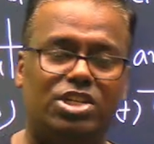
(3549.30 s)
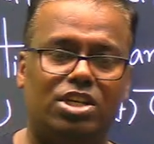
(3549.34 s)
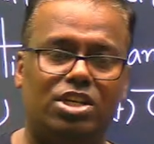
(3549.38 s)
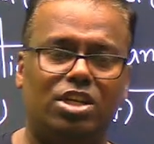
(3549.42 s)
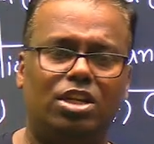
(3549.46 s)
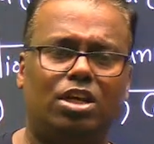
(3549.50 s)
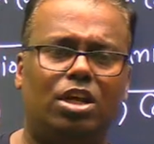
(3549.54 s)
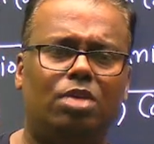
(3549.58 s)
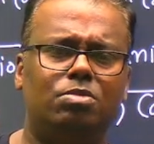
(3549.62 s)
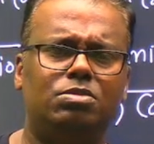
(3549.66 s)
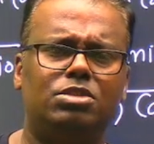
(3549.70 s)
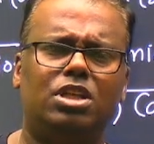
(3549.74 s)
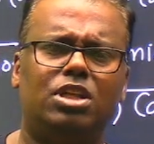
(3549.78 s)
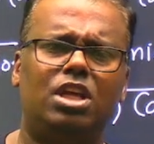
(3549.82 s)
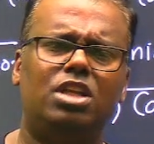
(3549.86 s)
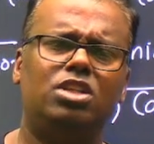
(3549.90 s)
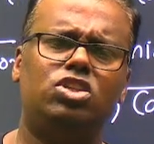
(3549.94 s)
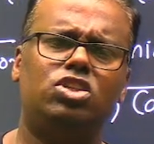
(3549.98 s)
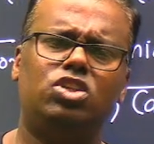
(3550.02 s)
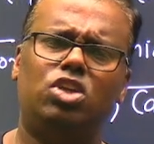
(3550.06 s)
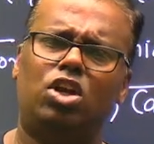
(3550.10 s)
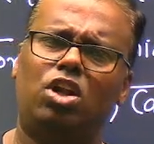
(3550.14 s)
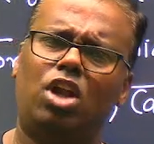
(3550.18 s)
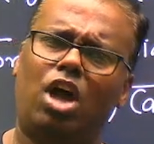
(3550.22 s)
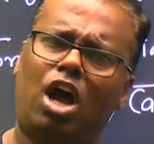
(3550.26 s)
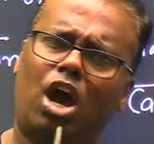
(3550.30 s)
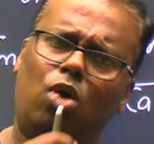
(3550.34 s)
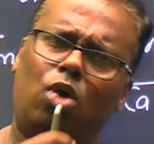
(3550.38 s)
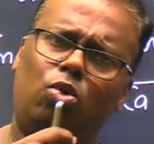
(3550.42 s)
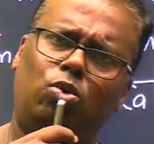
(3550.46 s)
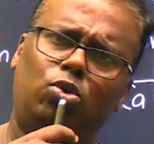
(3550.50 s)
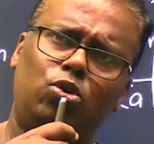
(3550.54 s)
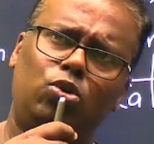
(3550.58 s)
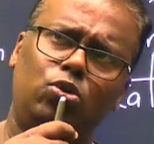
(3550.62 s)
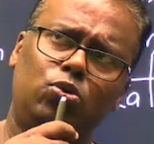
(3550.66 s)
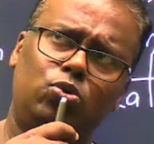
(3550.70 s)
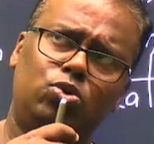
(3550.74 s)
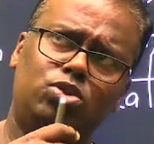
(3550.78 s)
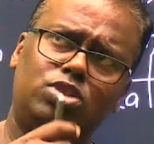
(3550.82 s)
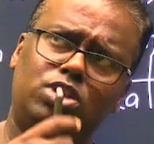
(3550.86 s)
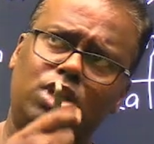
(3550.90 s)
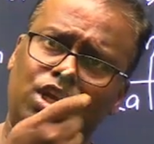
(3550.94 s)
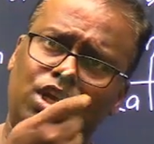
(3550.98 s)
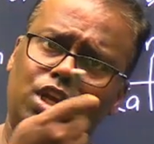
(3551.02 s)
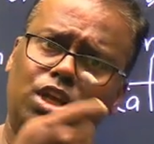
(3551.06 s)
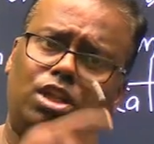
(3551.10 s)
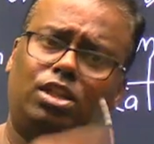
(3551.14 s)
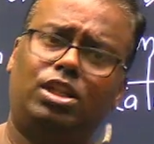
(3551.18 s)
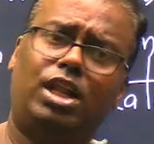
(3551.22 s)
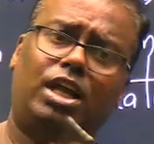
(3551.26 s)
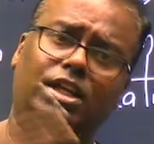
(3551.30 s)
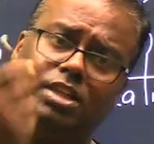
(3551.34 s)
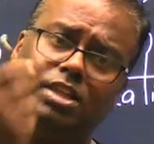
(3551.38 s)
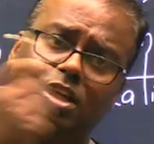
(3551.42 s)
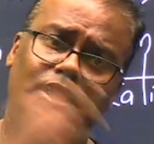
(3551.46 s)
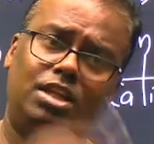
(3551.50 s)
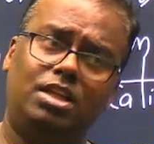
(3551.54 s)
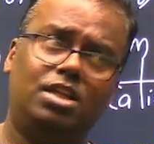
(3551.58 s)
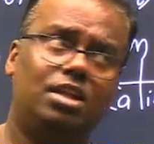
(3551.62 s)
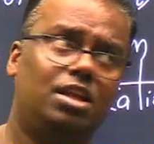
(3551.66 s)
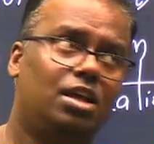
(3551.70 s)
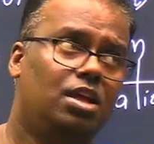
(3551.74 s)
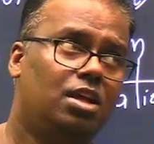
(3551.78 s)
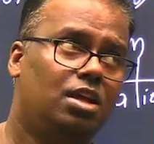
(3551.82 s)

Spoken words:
comes. Then, sir, how do you say that in